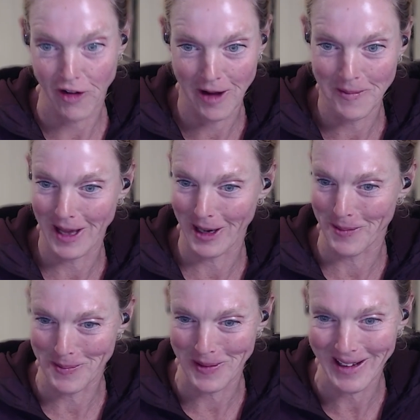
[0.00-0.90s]
if I'm out on
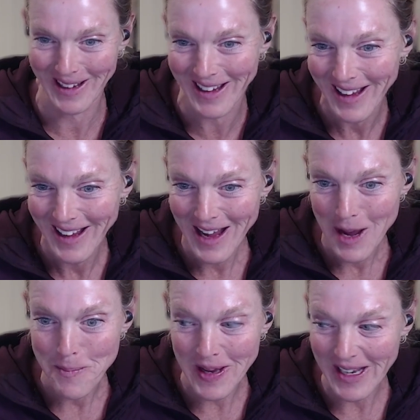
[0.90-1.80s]
my bike,
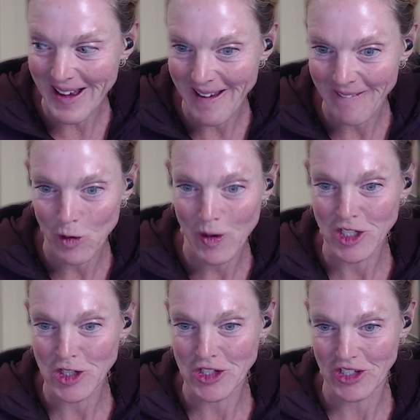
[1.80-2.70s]
but it never
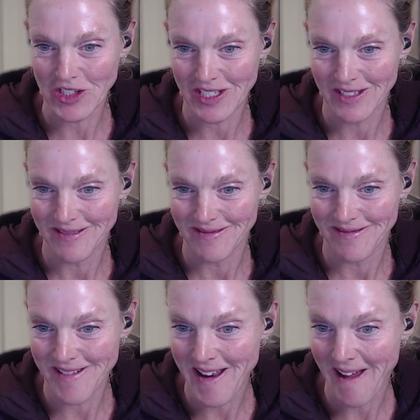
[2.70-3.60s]
registers.
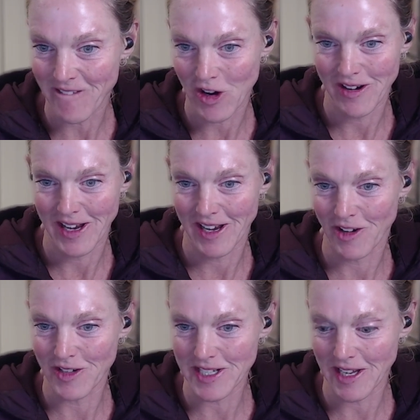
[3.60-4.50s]
Never. It
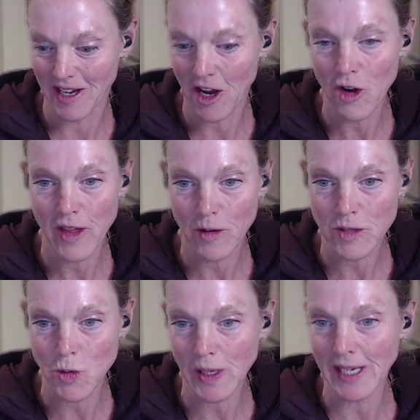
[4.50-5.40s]
always like, oh, that
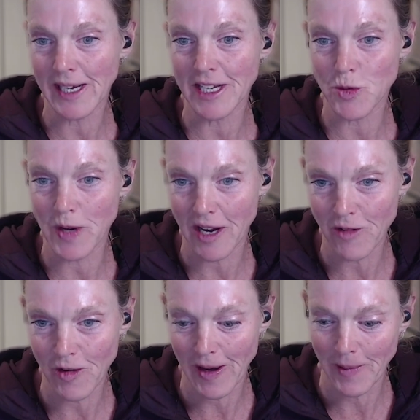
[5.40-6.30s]
was a really nice
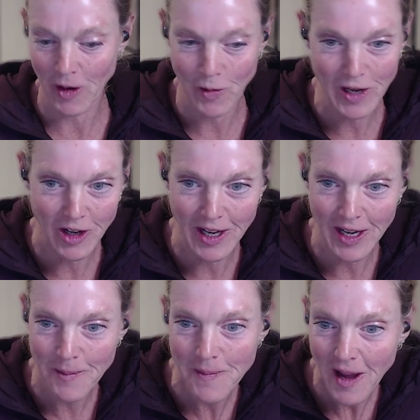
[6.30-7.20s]
recovery ride. I'm like, what are you
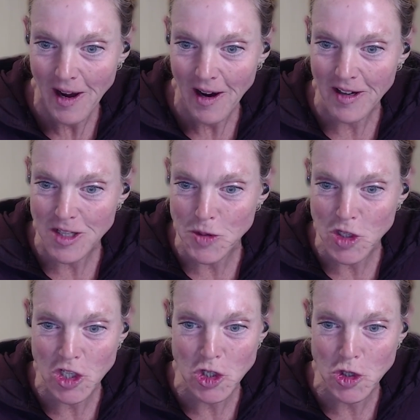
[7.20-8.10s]
kidding? I was
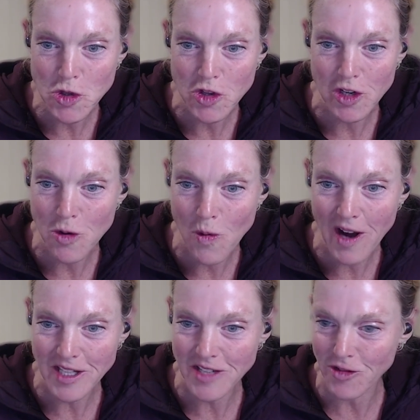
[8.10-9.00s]
pushing 230
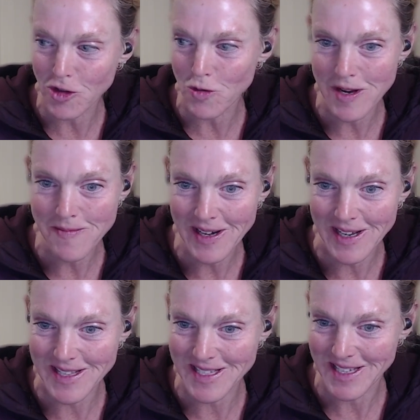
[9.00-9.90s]
watts for three
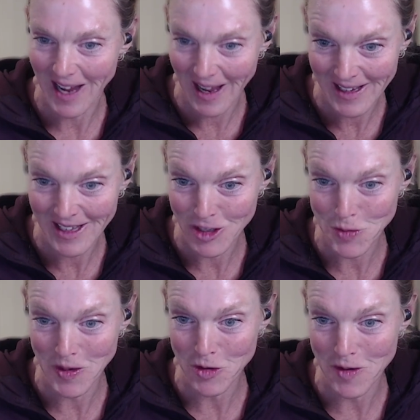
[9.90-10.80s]
minutes. And those
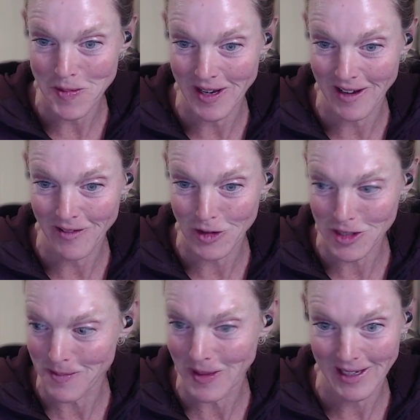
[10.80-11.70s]
are my three minute intervals.
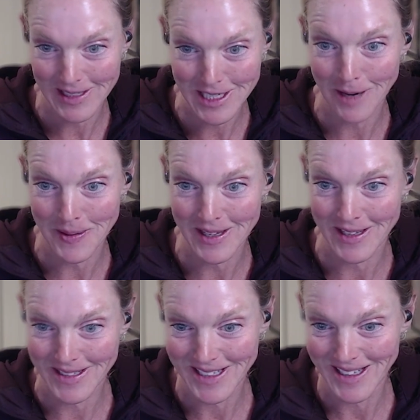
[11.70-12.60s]
I'm like at top
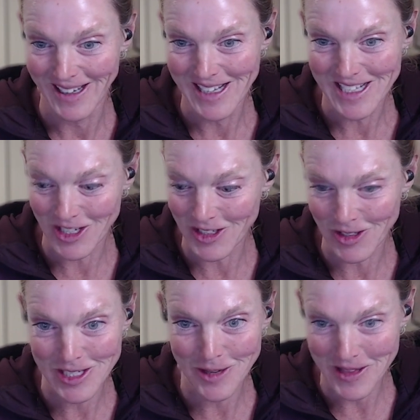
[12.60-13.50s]
end. So
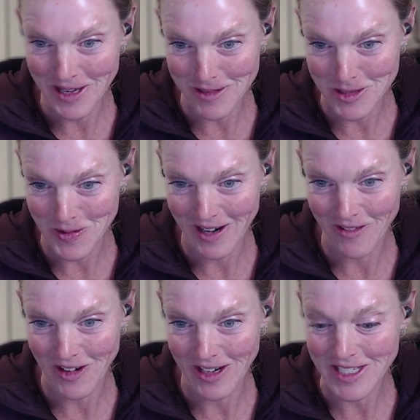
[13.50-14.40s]
don't tell me that was
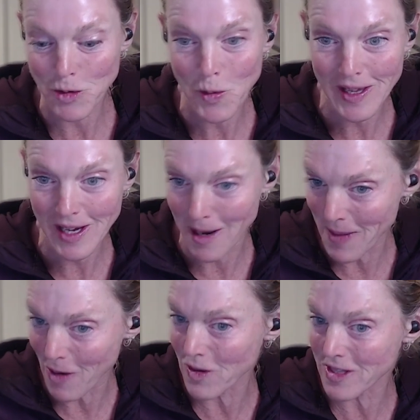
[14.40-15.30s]
recovery. So when they come
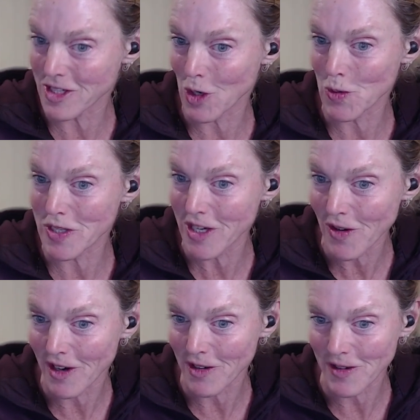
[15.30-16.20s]
out with zone
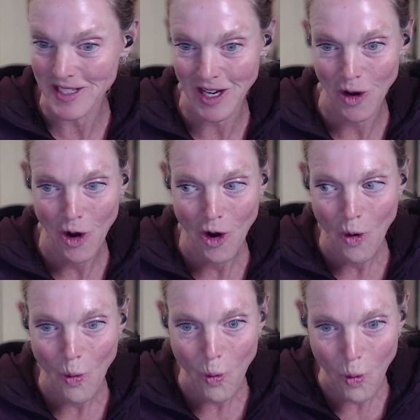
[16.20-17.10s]
zero, it's like,
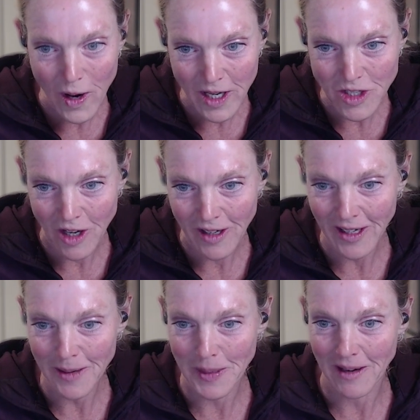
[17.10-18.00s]
what are you
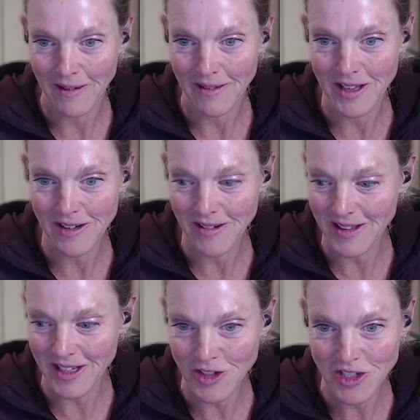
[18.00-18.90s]
talking about? There,
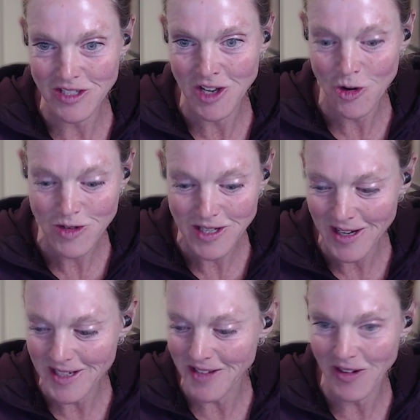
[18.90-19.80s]
there's no
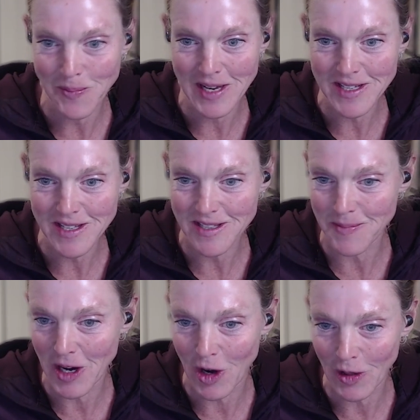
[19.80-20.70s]
scientific basis to
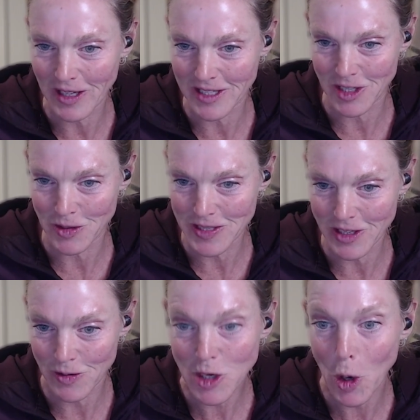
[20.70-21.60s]
be calling it zone
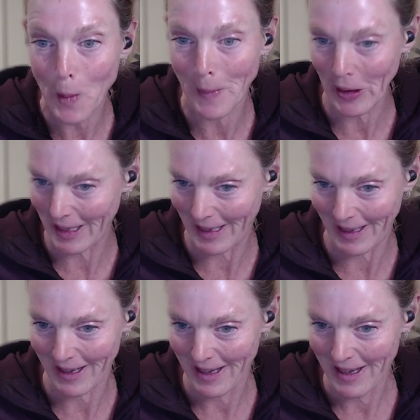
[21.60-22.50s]
zero. It's all marketing.